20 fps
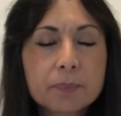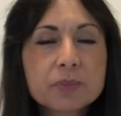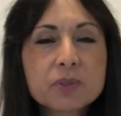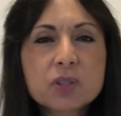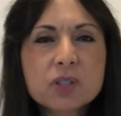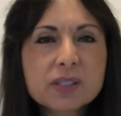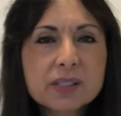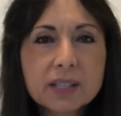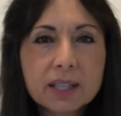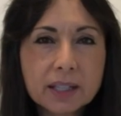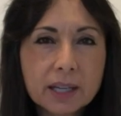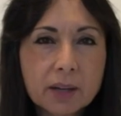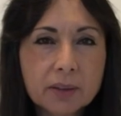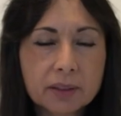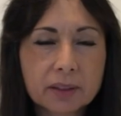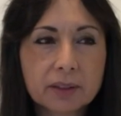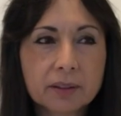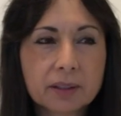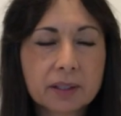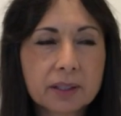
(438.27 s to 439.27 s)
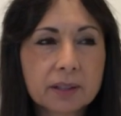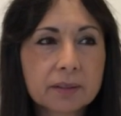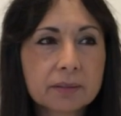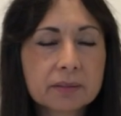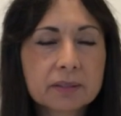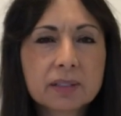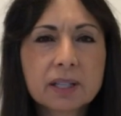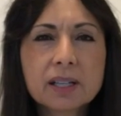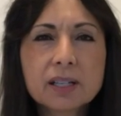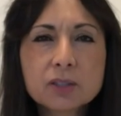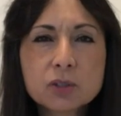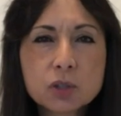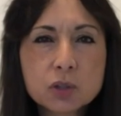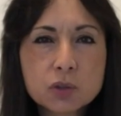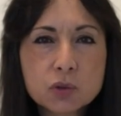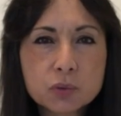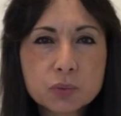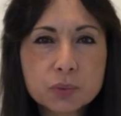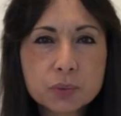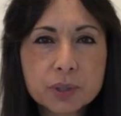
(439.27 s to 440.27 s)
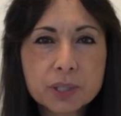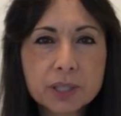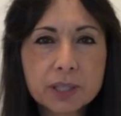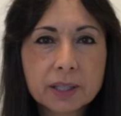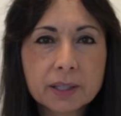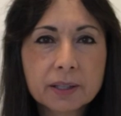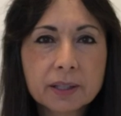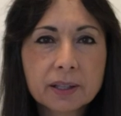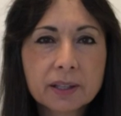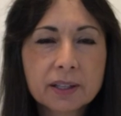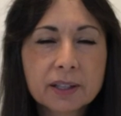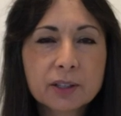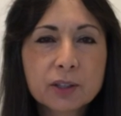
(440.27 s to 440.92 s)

just get out there and touch a tree.